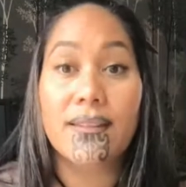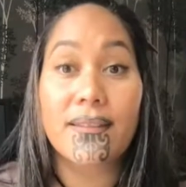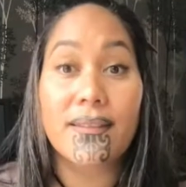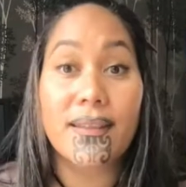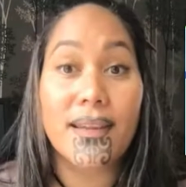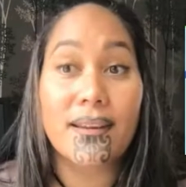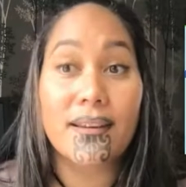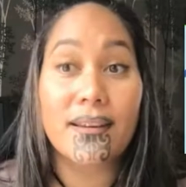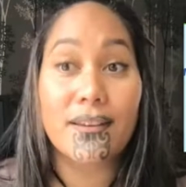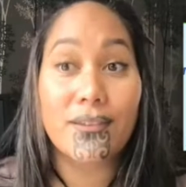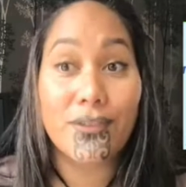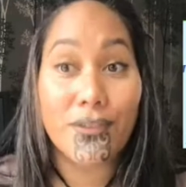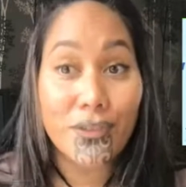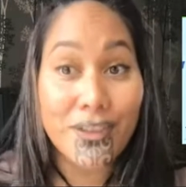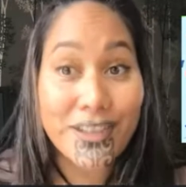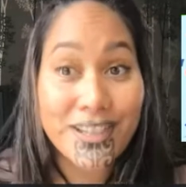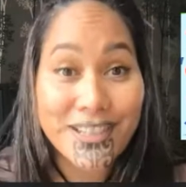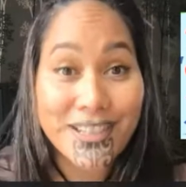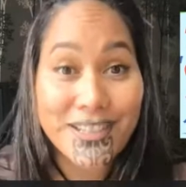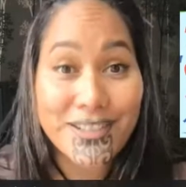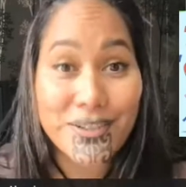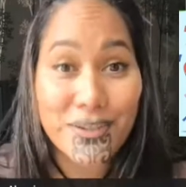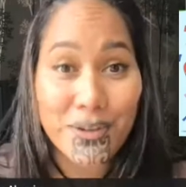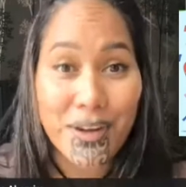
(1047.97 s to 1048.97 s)
that 30
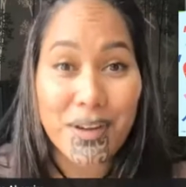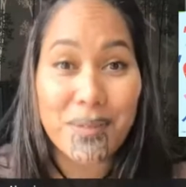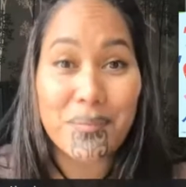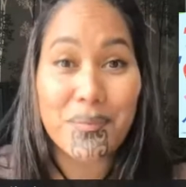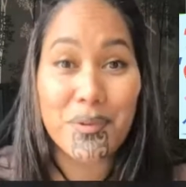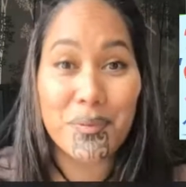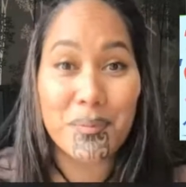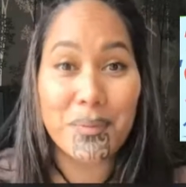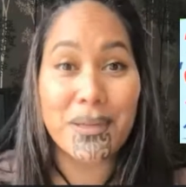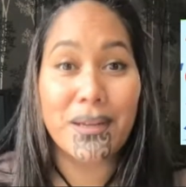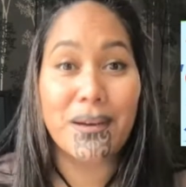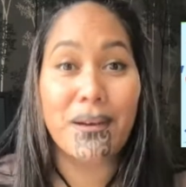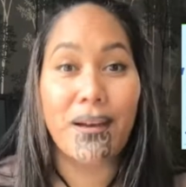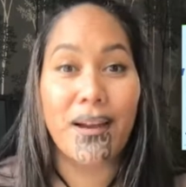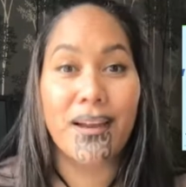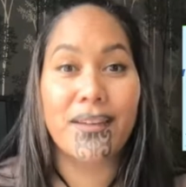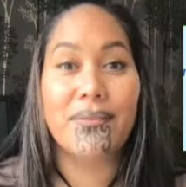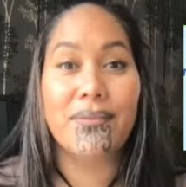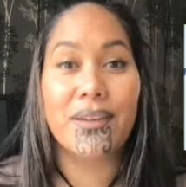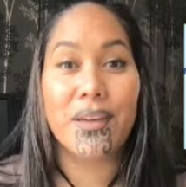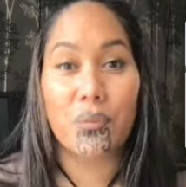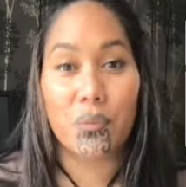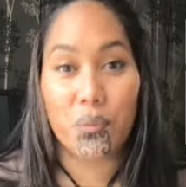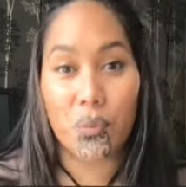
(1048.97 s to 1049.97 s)
years' time you'll be
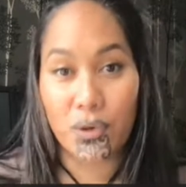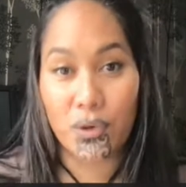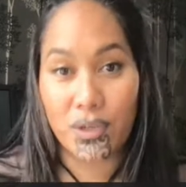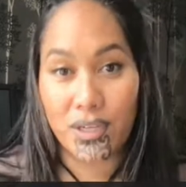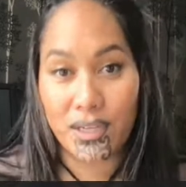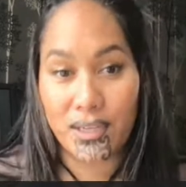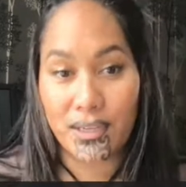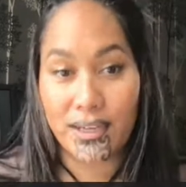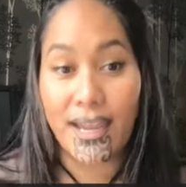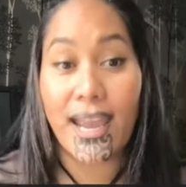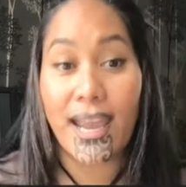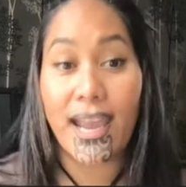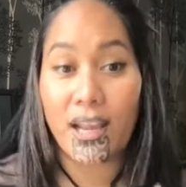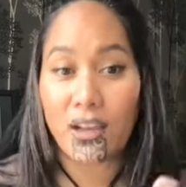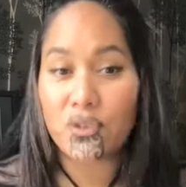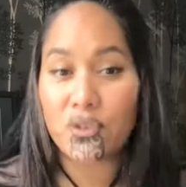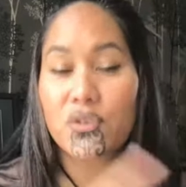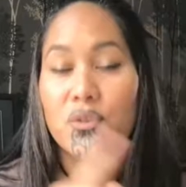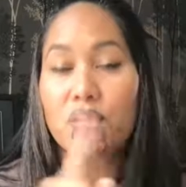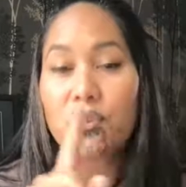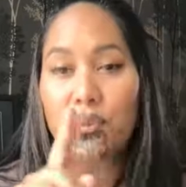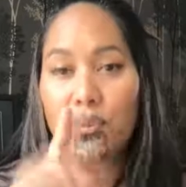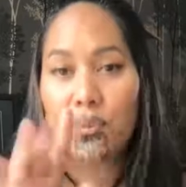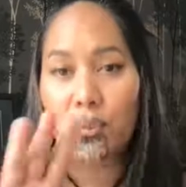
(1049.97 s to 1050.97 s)
alive and working
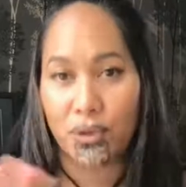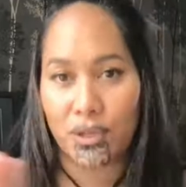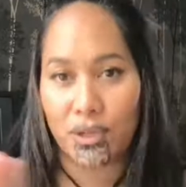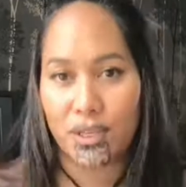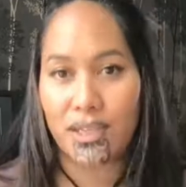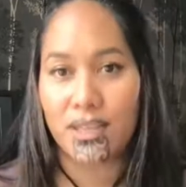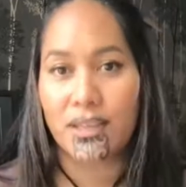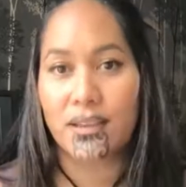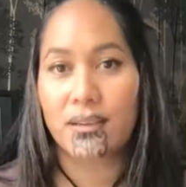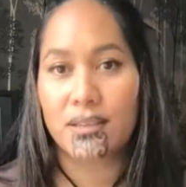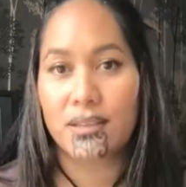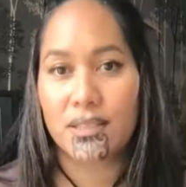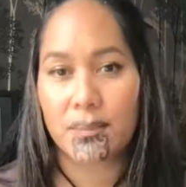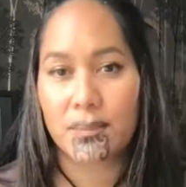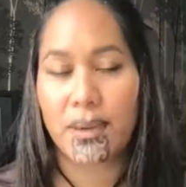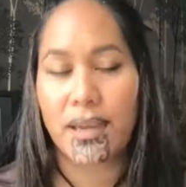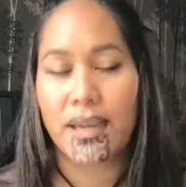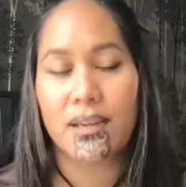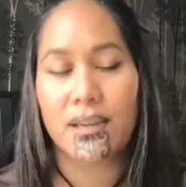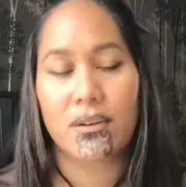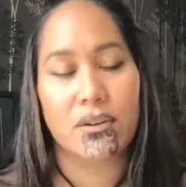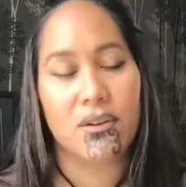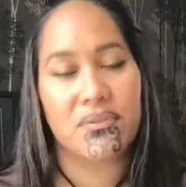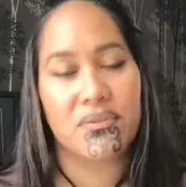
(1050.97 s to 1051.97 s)
to
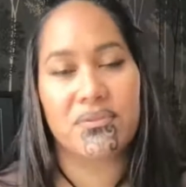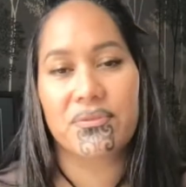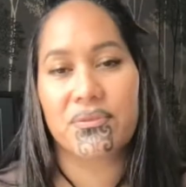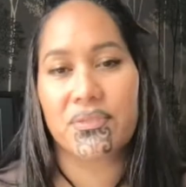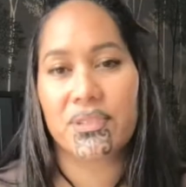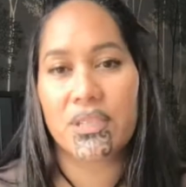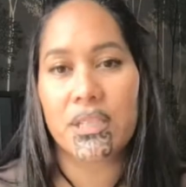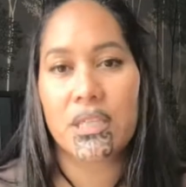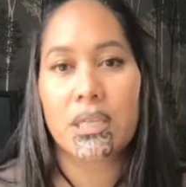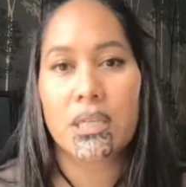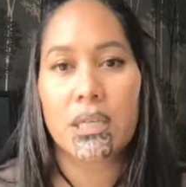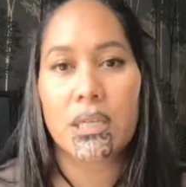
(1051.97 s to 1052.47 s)
pay it off.